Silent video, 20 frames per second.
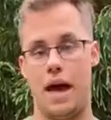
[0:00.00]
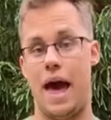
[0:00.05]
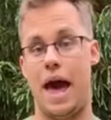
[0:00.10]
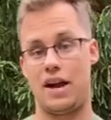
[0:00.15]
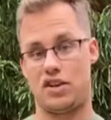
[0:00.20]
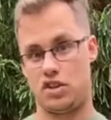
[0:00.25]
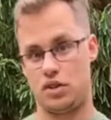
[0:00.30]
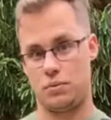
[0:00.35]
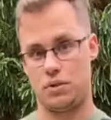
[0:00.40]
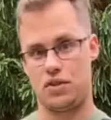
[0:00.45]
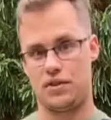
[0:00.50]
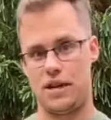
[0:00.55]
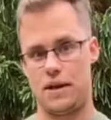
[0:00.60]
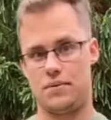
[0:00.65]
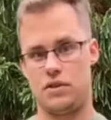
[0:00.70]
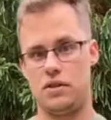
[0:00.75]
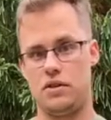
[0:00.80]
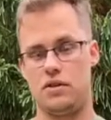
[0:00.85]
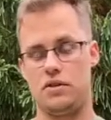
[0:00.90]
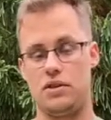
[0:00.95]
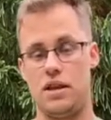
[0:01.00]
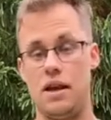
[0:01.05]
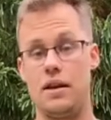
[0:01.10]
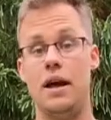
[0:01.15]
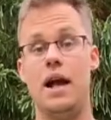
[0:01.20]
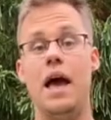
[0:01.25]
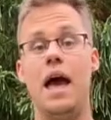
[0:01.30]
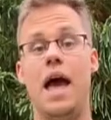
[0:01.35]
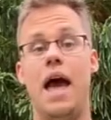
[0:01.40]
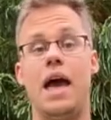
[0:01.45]
actionable steps you can take,
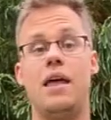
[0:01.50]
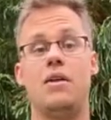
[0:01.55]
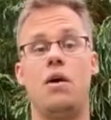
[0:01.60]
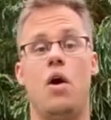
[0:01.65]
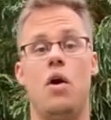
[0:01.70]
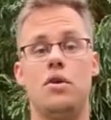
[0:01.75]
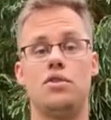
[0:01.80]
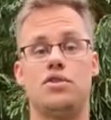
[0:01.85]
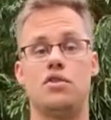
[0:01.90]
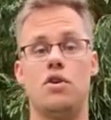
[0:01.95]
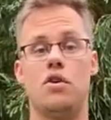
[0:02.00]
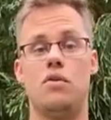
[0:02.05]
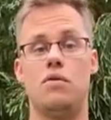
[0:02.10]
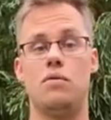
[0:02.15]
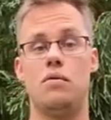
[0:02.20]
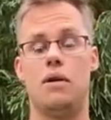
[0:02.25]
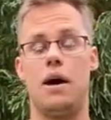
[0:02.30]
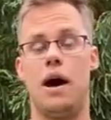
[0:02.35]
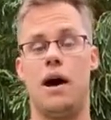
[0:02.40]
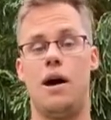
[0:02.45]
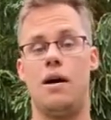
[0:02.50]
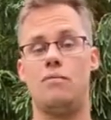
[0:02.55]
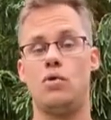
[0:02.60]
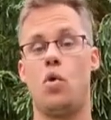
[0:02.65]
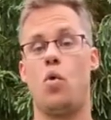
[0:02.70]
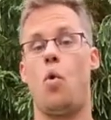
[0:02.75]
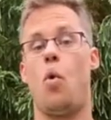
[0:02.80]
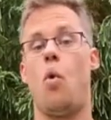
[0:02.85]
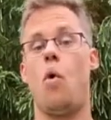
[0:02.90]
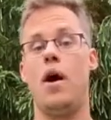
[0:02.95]
and also um,
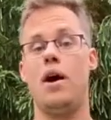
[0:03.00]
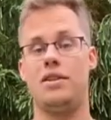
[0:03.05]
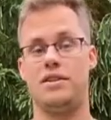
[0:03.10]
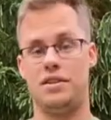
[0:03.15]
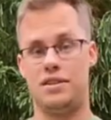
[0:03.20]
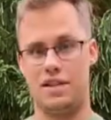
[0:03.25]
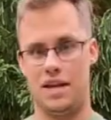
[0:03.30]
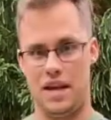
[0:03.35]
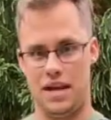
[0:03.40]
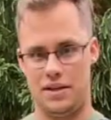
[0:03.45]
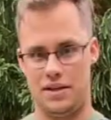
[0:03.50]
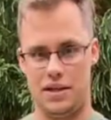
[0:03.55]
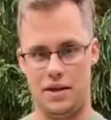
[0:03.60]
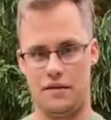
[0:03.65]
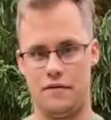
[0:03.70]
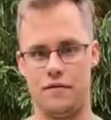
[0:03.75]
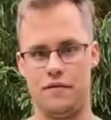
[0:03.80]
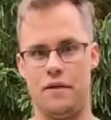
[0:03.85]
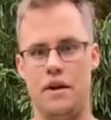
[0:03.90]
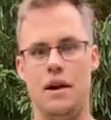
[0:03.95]
quantitative